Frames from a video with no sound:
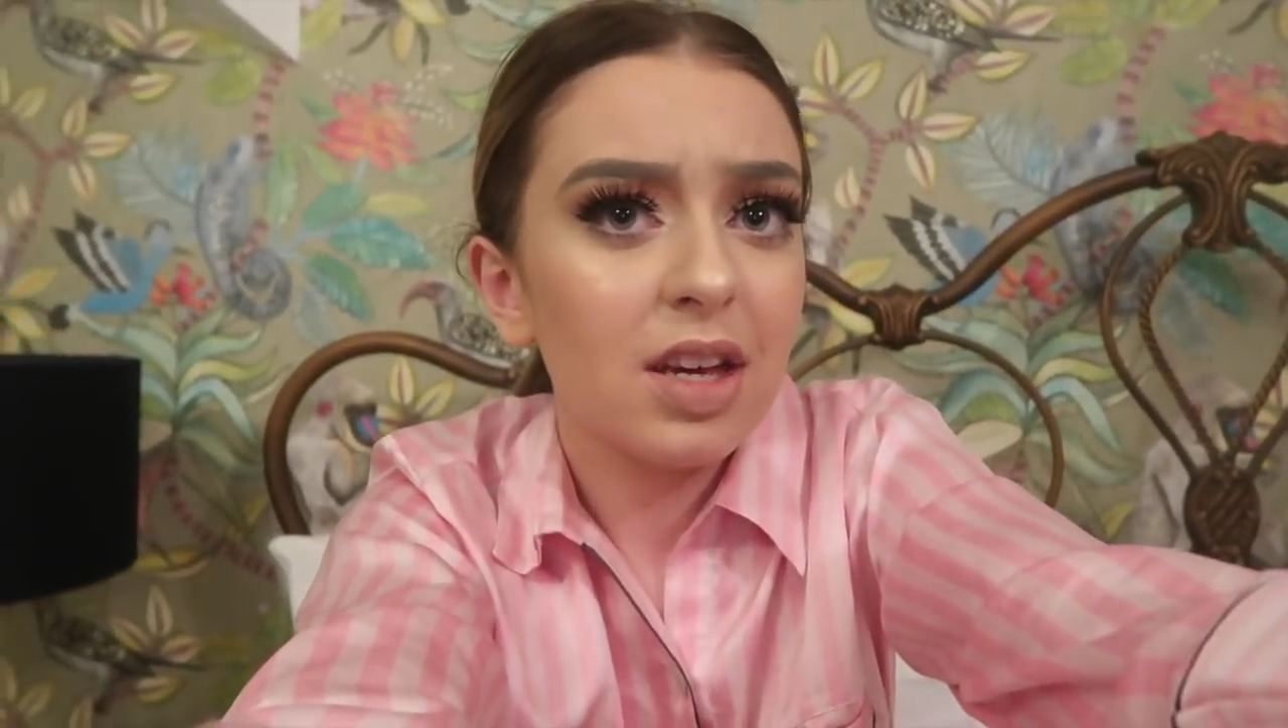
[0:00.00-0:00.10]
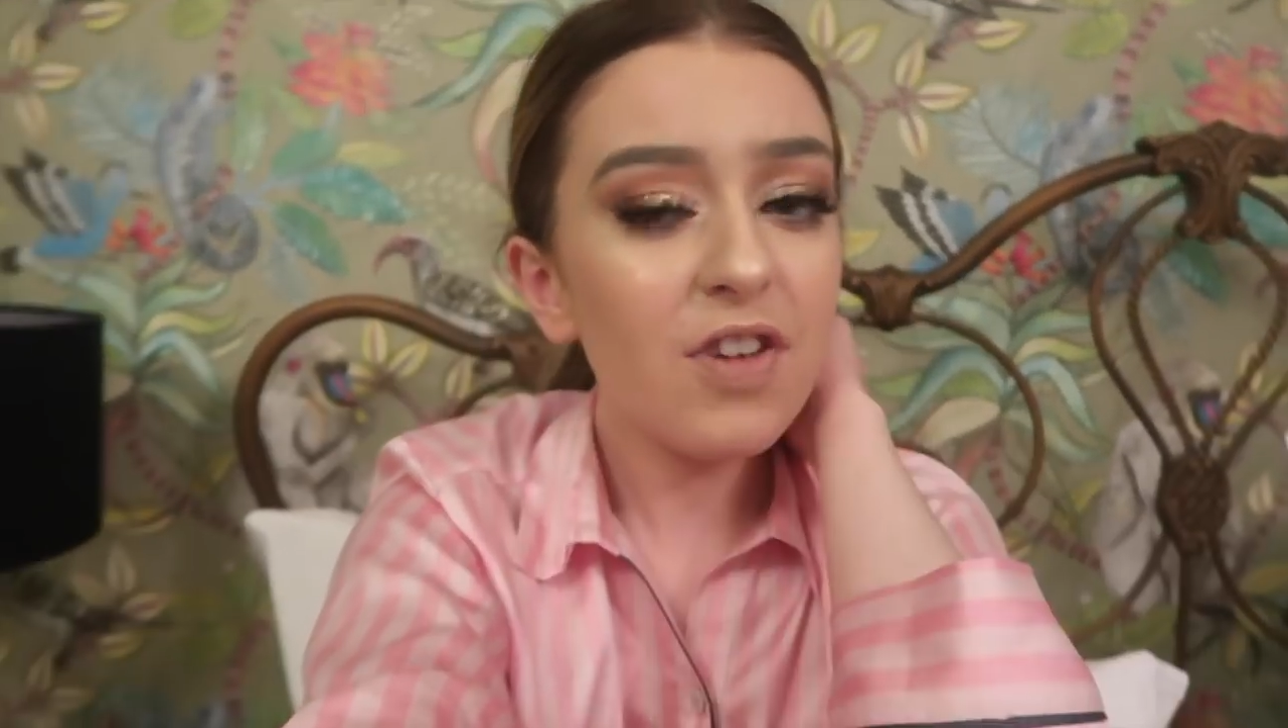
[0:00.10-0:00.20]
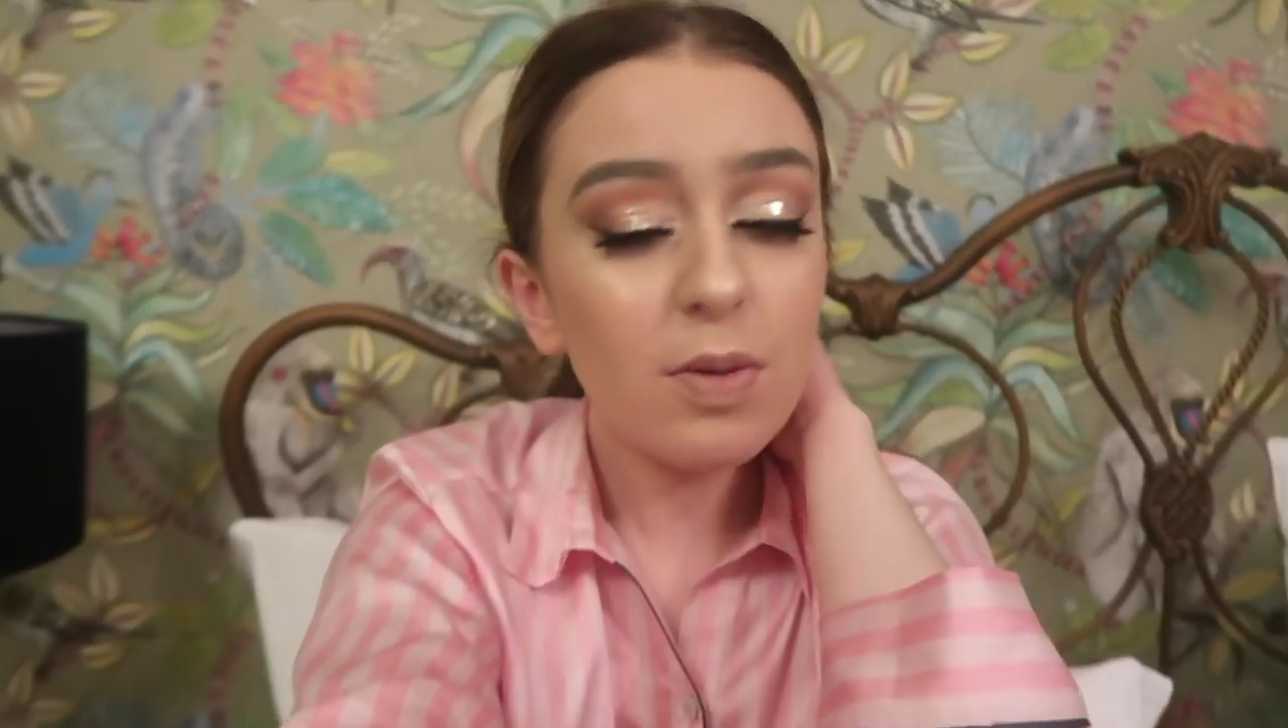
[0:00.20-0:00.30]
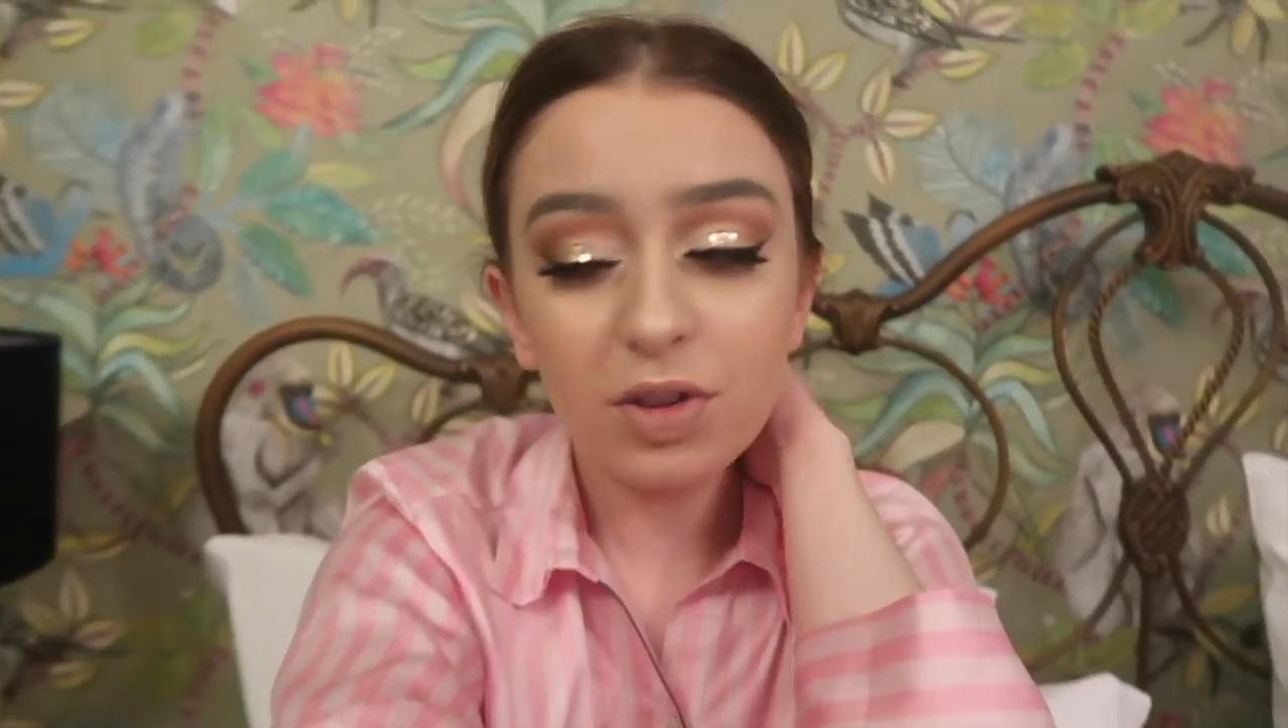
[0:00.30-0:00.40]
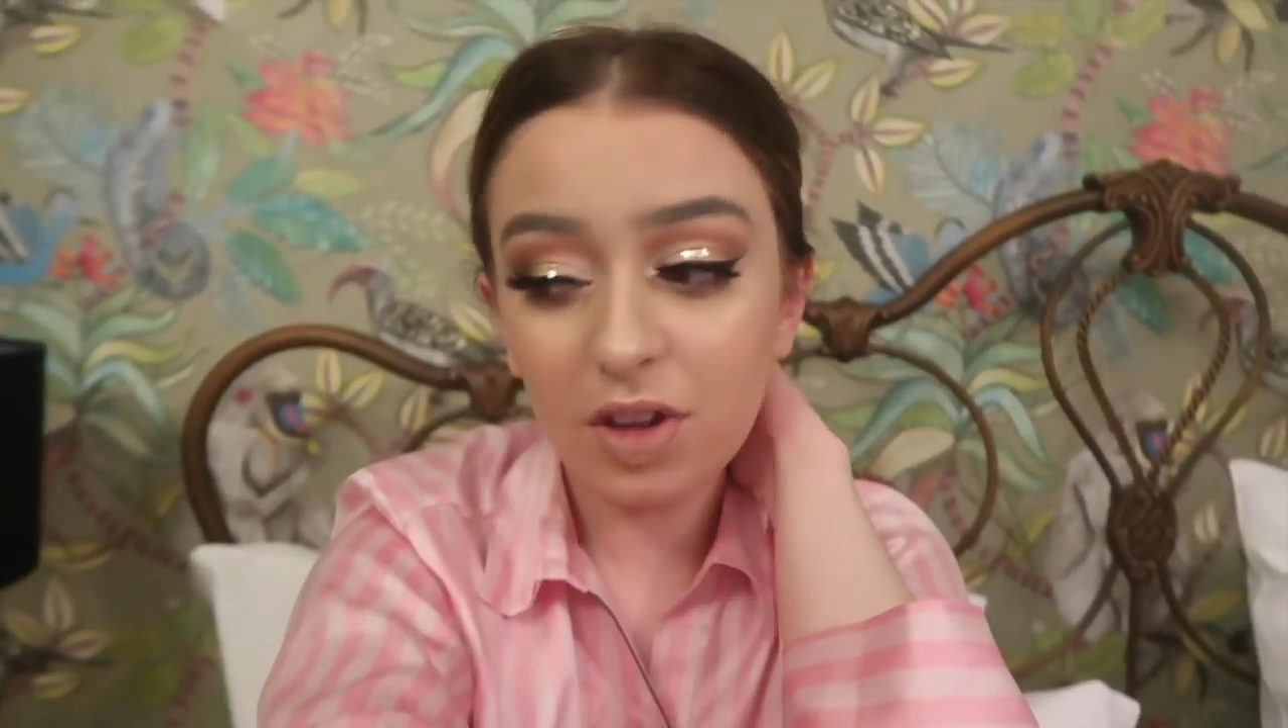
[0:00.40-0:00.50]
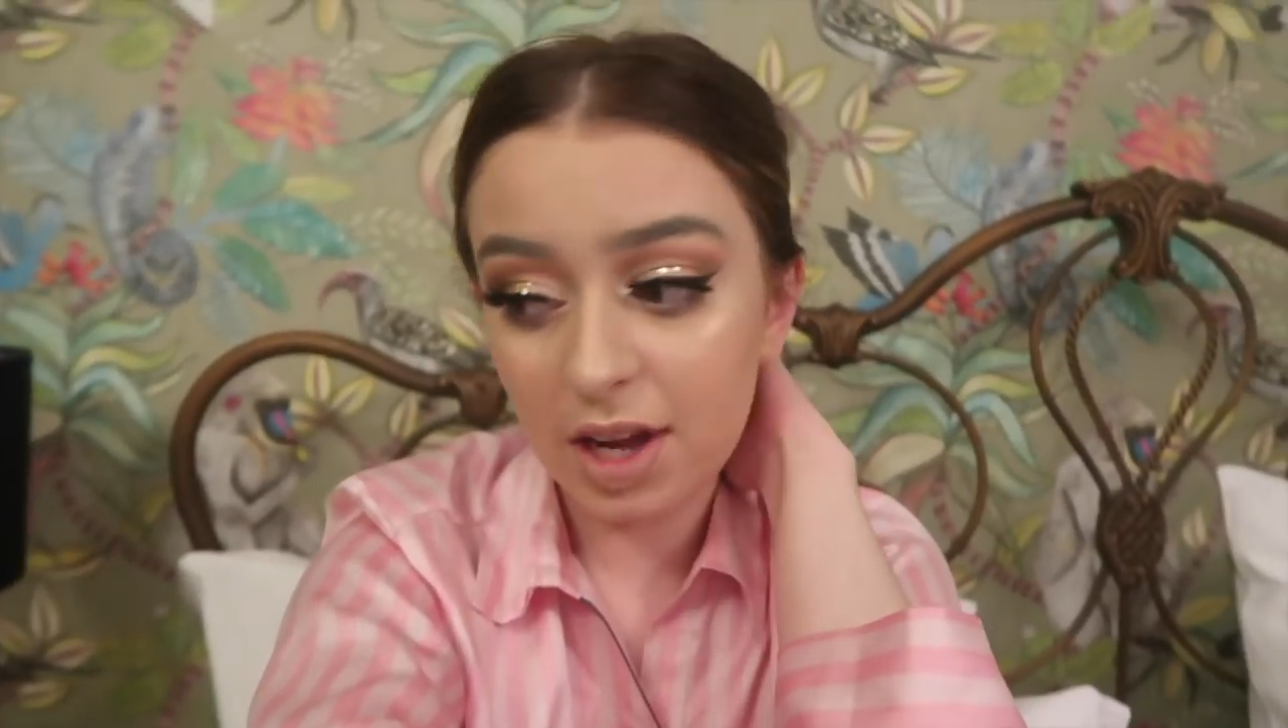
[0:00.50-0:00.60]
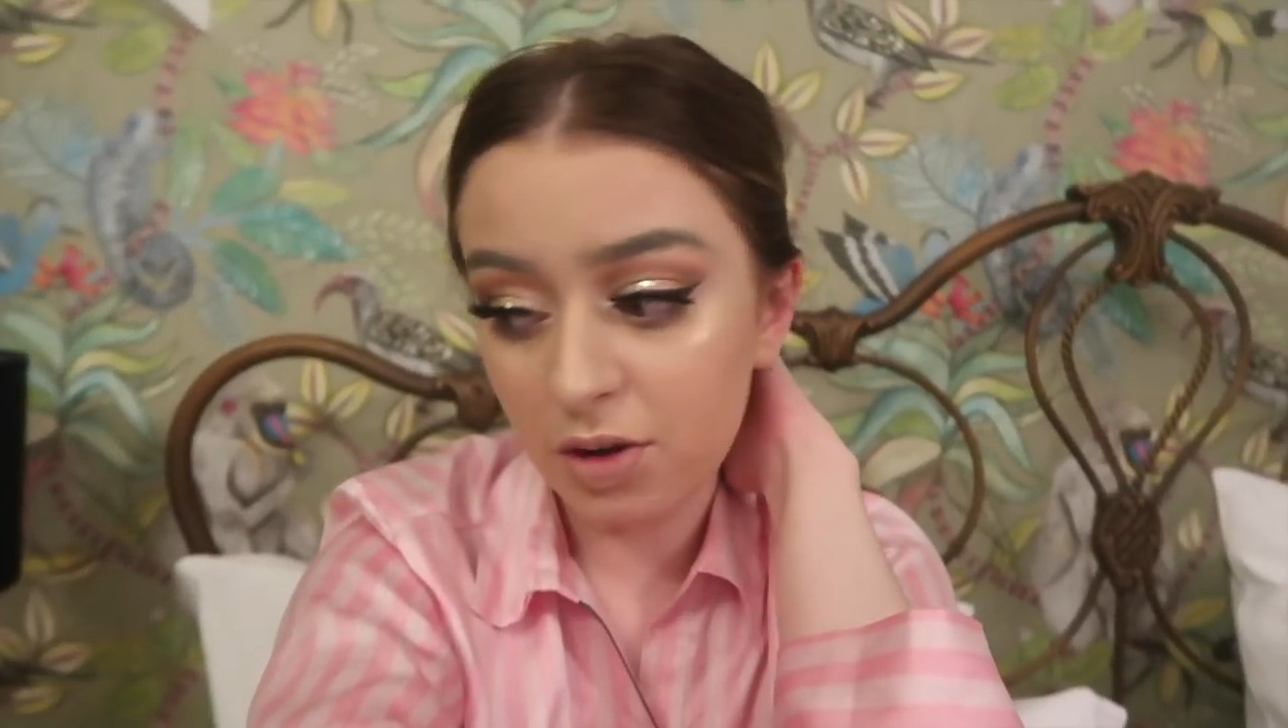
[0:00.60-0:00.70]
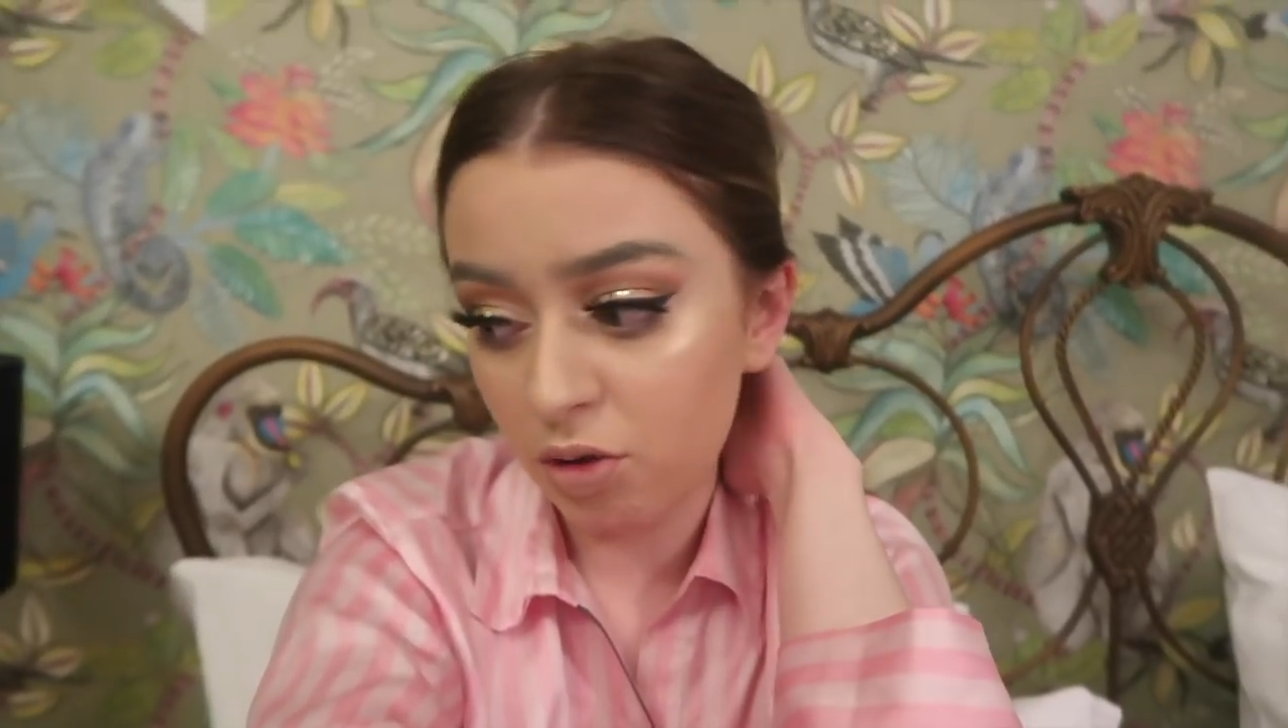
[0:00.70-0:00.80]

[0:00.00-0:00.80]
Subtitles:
If it was like